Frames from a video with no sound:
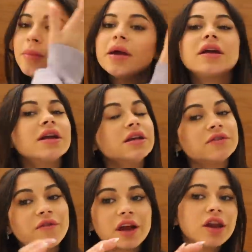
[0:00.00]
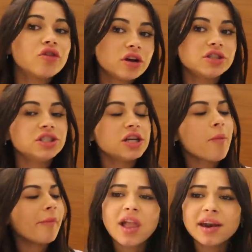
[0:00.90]
bacon is fucking crunchy.
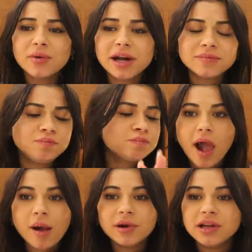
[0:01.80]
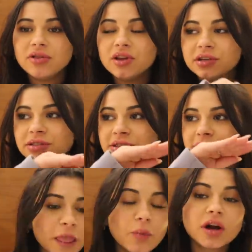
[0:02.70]
Anyway, I'm gonna eat this,
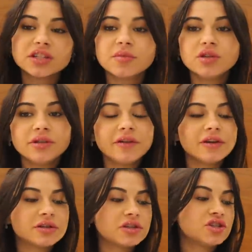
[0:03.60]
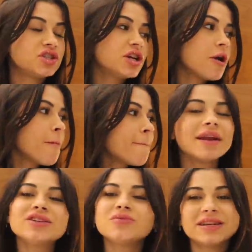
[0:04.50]
watch some YouTube videos, and just chill.
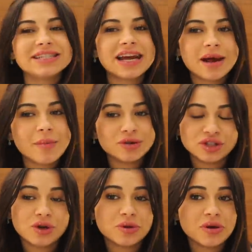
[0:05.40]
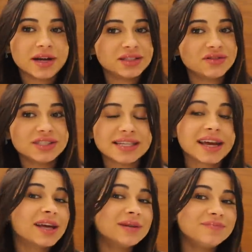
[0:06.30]
But I just wanted to get emotional with you guys for a
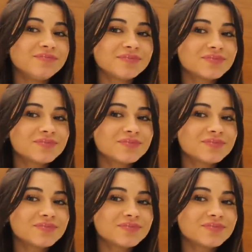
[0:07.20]
second.